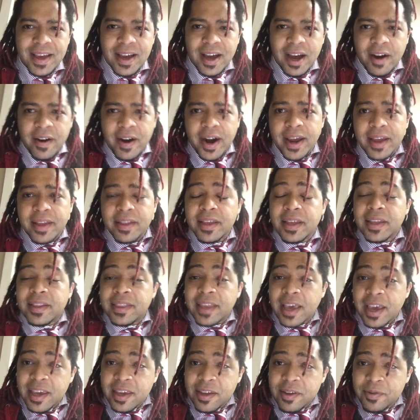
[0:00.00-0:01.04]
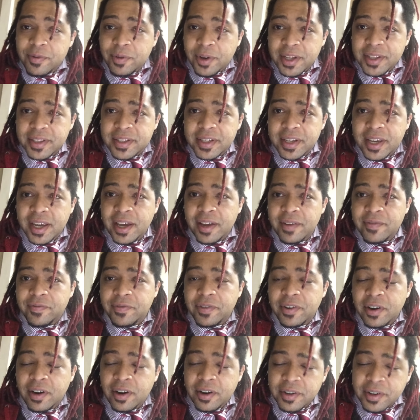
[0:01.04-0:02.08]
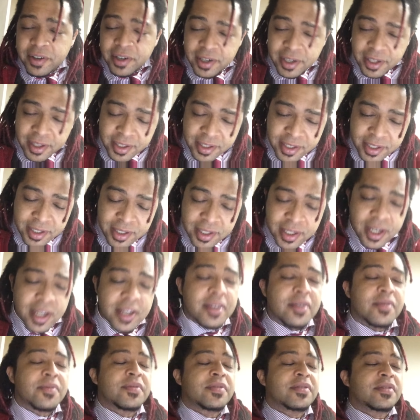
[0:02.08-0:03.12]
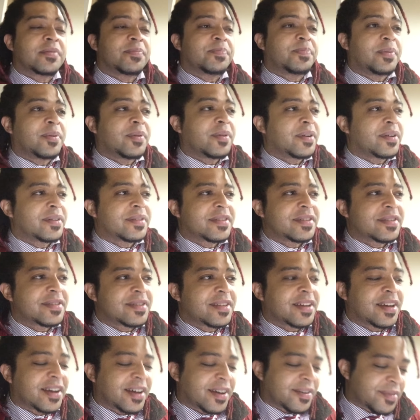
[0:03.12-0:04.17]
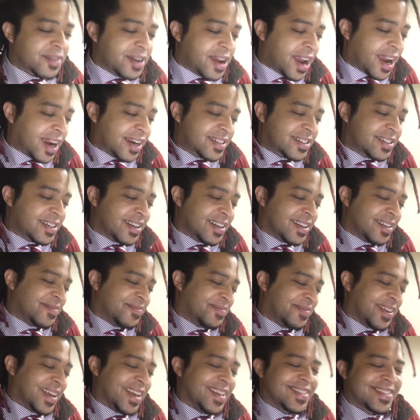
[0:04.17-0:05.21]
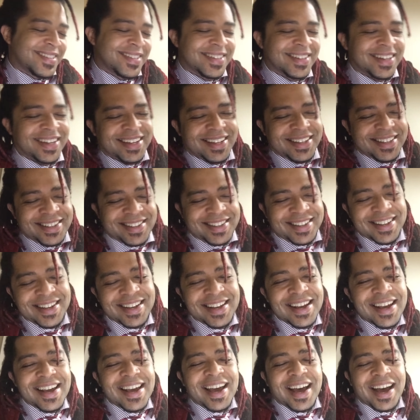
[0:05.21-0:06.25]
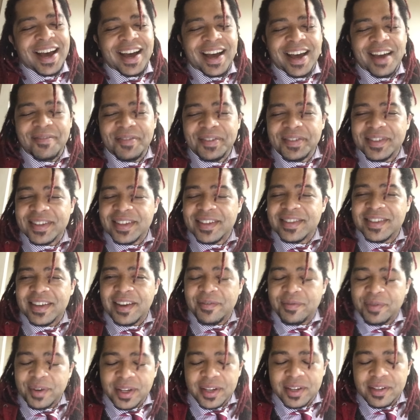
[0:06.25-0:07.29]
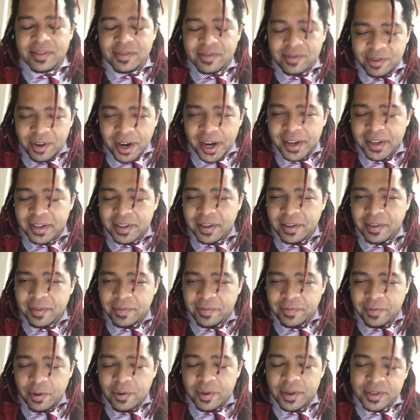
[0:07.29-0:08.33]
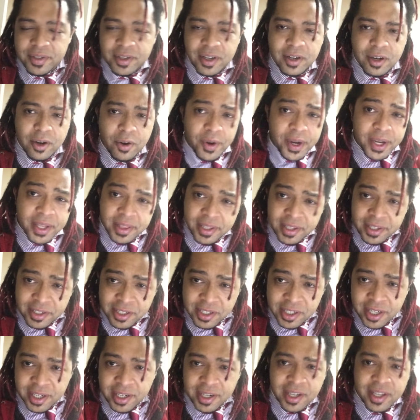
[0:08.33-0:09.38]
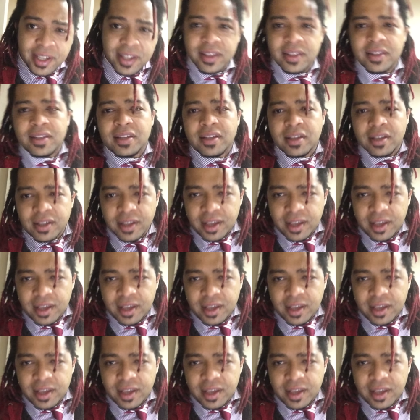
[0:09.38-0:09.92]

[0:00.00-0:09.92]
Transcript: All right. Thank you once again for all your continued support. This reaction business. Ever since I really tried to focus on going legit and